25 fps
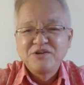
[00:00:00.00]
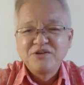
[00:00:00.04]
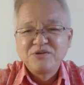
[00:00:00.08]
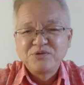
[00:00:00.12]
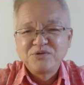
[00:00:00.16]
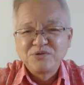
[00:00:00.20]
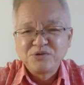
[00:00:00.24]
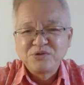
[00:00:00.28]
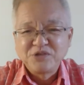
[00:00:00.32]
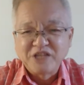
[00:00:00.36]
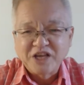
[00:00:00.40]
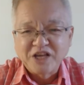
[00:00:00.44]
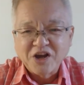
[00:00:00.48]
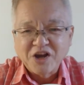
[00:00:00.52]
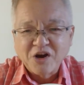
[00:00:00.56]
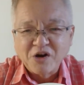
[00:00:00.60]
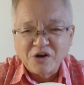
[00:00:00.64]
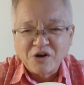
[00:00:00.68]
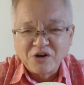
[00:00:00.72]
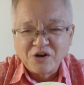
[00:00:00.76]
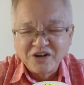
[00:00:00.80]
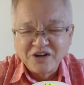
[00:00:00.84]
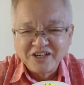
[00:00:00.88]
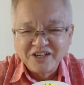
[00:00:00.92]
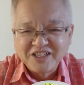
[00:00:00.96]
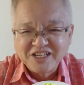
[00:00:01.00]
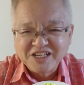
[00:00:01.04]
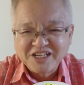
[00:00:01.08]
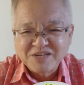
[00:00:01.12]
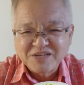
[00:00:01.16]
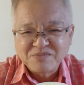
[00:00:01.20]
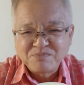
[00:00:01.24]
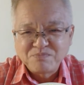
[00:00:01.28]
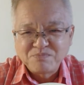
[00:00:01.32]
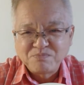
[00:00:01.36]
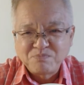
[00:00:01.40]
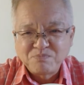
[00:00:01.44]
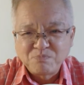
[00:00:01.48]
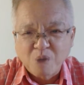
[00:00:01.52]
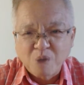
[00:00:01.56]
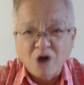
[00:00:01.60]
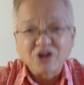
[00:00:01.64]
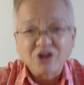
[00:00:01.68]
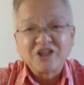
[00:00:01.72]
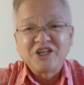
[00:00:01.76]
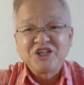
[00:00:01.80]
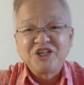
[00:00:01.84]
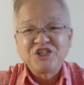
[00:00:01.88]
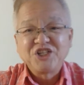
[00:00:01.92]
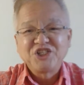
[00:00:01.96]
So they call this
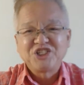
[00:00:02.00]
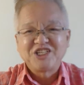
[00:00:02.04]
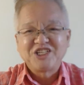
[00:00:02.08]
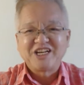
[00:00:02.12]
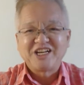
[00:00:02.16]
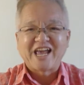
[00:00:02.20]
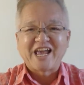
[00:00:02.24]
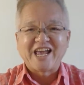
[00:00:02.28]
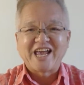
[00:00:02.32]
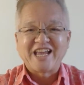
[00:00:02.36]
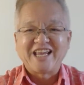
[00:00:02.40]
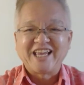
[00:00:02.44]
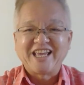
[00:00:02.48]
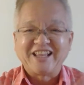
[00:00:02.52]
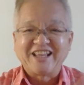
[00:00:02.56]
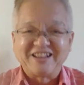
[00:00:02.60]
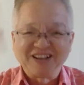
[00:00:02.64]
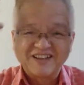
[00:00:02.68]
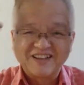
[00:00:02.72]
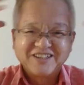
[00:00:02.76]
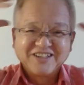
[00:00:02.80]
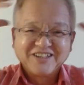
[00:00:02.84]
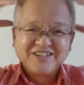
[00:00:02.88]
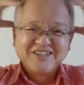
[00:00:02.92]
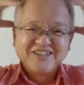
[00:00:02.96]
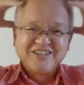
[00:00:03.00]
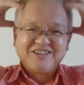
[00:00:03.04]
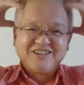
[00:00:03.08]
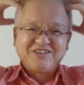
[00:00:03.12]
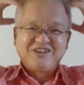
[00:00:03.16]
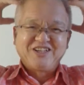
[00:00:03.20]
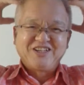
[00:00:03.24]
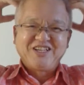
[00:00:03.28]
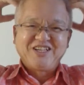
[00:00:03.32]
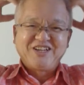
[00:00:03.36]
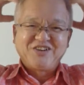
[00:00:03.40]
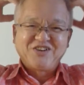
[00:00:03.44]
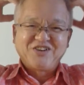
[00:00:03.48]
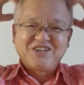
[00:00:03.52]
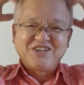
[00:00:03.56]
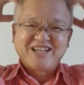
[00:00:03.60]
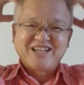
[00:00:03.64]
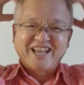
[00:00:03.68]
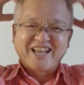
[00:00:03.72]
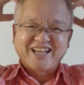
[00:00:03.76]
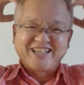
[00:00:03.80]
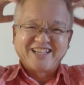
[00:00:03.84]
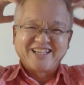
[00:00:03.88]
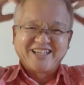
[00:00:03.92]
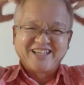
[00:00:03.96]
pork dish lion head because it looks
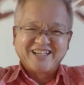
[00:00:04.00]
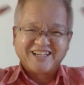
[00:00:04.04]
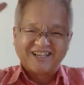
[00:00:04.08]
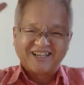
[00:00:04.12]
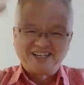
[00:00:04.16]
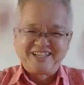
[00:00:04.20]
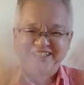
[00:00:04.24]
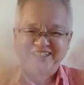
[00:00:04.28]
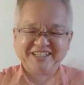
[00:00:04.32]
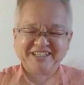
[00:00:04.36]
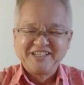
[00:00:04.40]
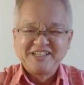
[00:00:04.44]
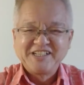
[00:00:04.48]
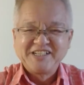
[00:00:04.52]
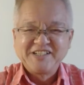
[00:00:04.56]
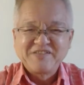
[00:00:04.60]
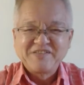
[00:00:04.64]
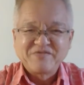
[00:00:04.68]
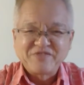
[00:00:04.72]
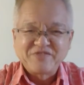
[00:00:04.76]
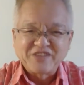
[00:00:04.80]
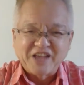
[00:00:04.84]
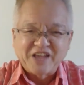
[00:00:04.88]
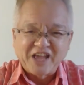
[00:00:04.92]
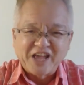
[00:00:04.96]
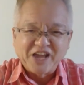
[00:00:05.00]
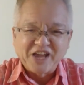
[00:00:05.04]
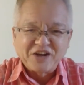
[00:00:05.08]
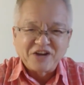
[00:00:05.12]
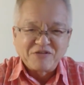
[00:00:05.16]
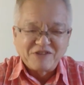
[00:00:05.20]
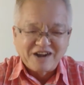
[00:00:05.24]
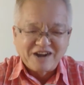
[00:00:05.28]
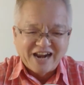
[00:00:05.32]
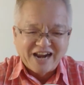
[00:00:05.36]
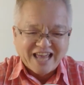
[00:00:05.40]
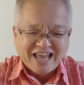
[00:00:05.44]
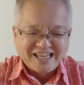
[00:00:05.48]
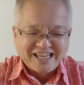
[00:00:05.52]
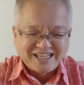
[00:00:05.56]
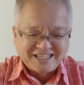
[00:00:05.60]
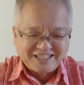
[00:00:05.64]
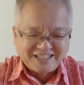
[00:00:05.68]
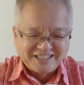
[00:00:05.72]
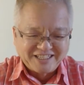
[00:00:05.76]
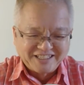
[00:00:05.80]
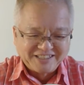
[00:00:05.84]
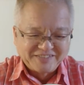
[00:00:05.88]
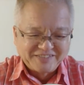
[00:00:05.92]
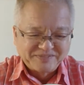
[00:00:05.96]
like the head of a
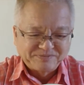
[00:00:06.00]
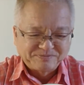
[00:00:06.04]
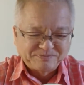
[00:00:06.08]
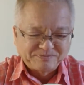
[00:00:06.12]
lion.